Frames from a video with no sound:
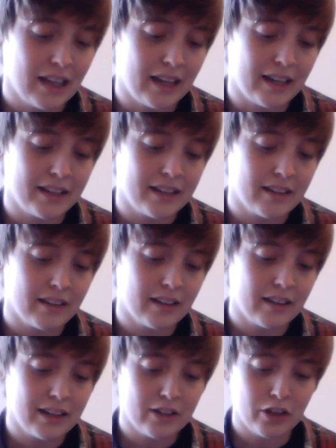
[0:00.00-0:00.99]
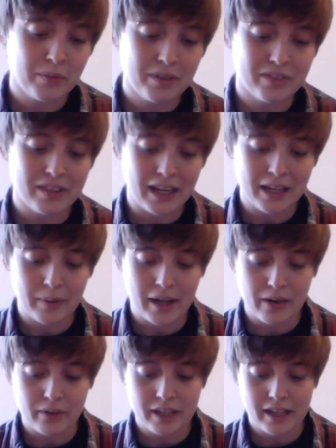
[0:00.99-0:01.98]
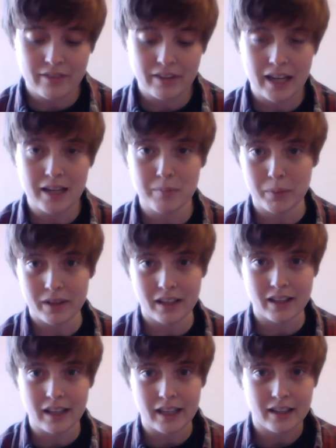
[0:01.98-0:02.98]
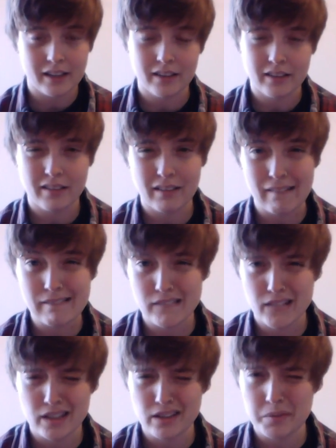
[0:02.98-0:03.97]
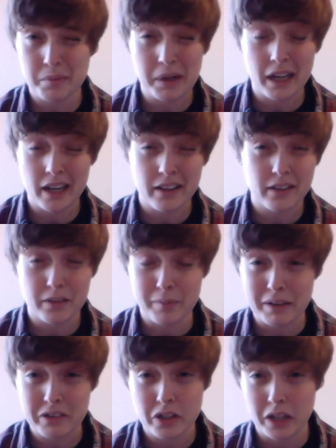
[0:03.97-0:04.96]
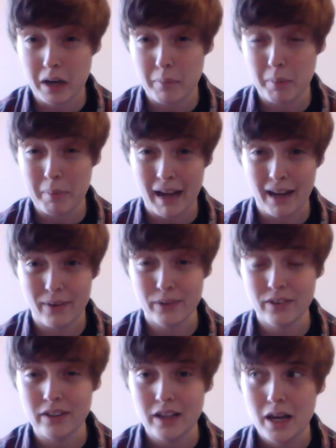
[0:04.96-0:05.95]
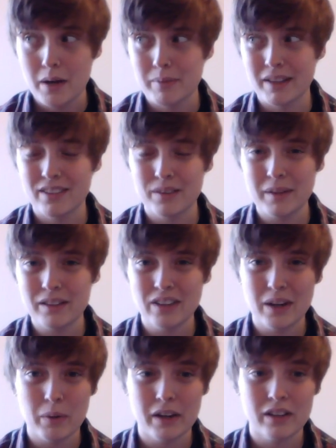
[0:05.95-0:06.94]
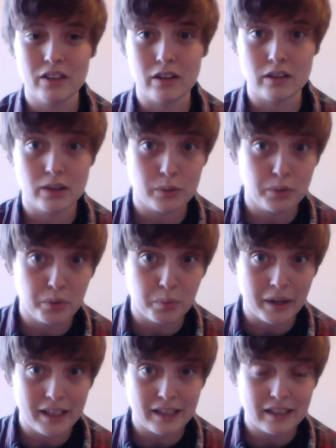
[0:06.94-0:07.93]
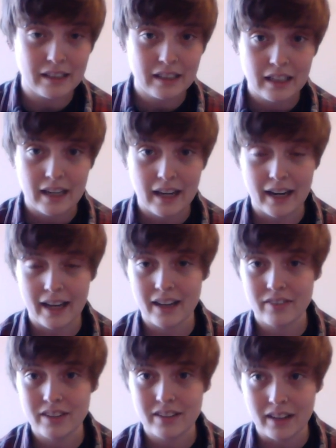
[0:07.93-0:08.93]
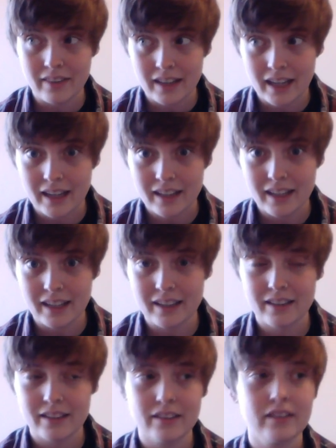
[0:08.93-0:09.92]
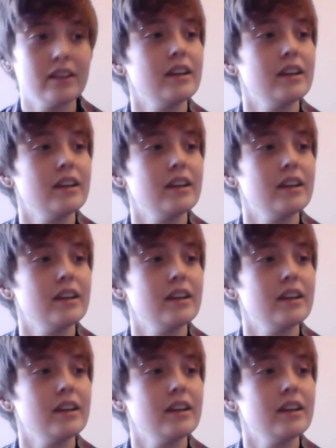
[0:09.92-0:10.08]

and in terms of gaining weight, I don't think I've gained more than like since the beginning of the semester a couple pounds. But this semester I wanted to lose weight and I haven't done that. And